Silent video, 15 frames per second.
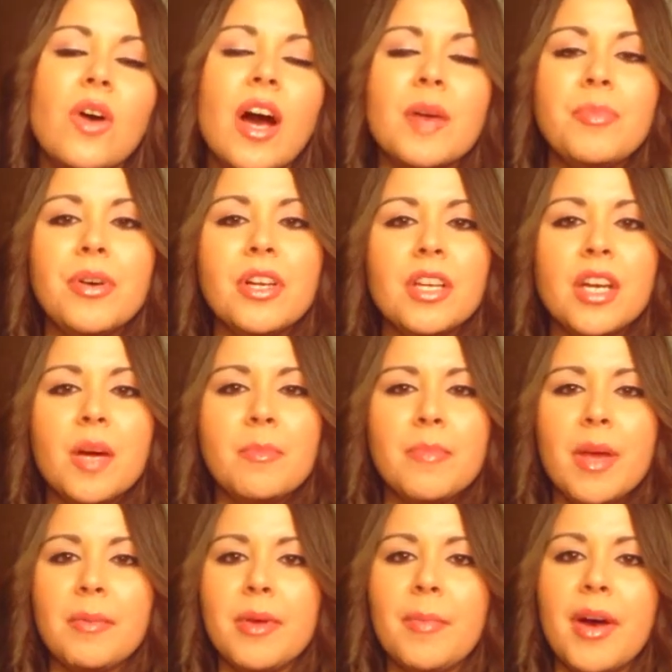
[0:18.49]
I put it up
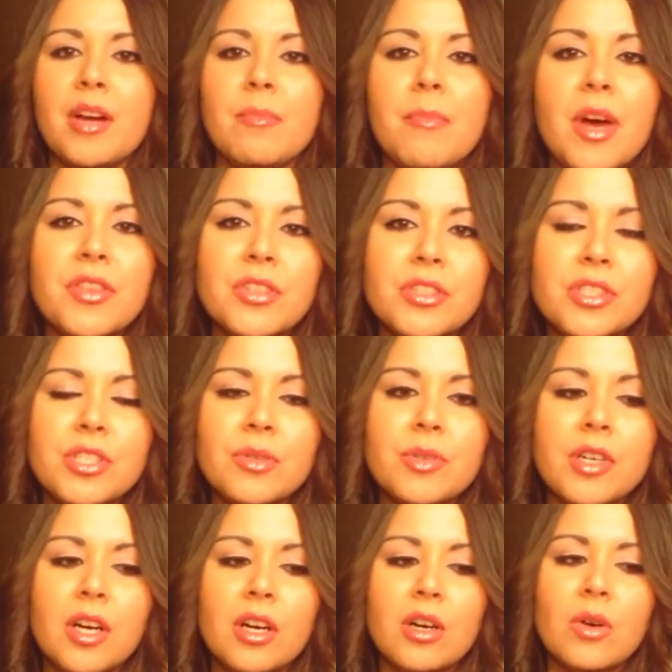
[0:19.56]
maybe about a month or two
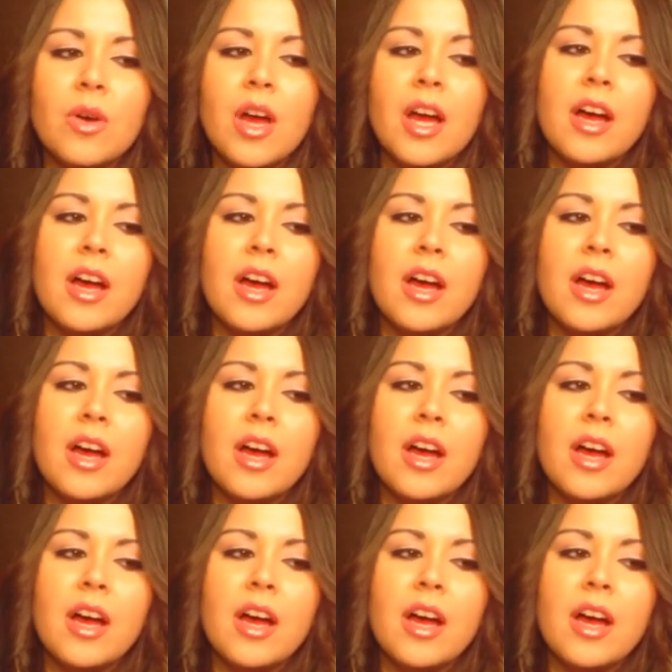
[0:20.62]
ago.